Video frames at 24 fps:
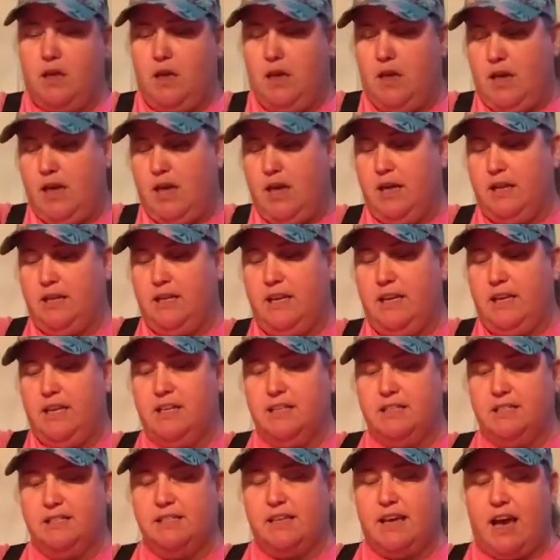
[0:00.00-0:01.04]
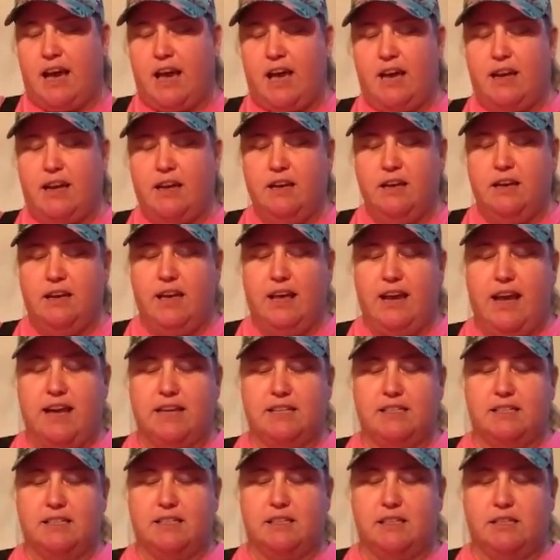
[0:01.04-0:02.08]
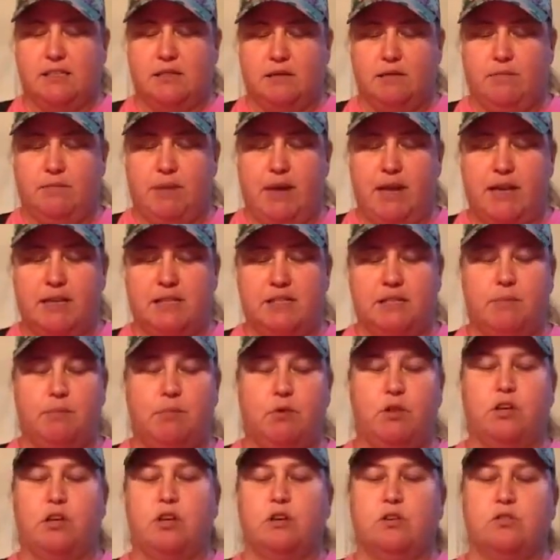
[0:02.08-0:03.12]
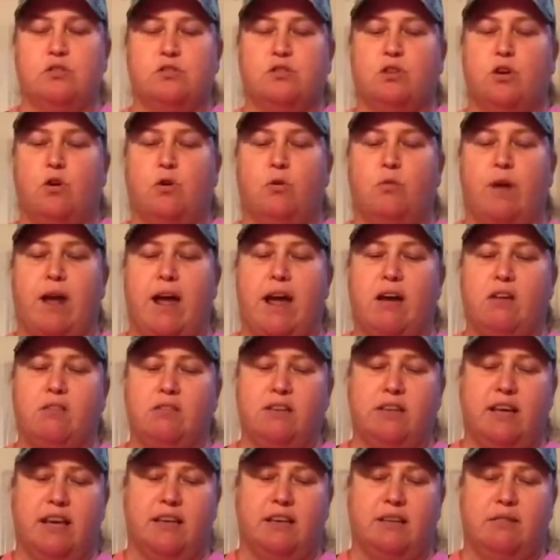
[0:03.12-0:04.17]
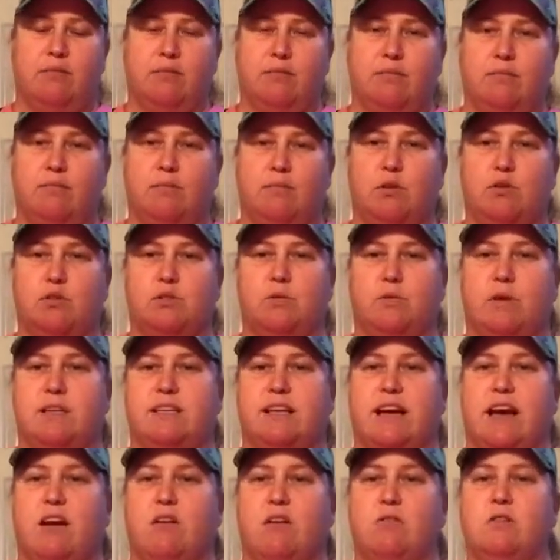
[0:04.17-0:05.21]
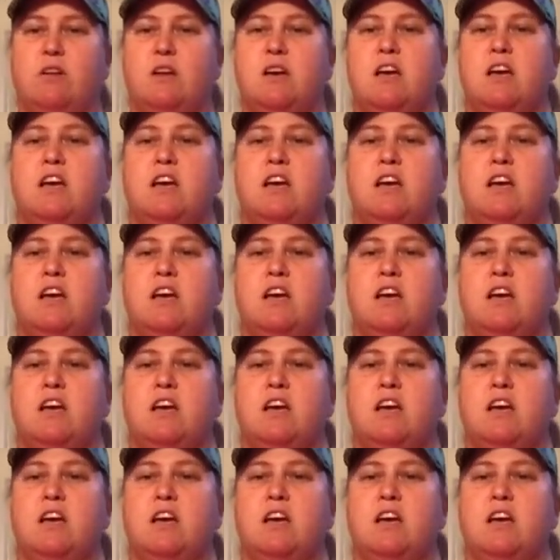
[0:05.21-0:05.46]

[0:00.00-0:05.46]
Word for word: And inside it has this main zipper that goes around and most of the way down,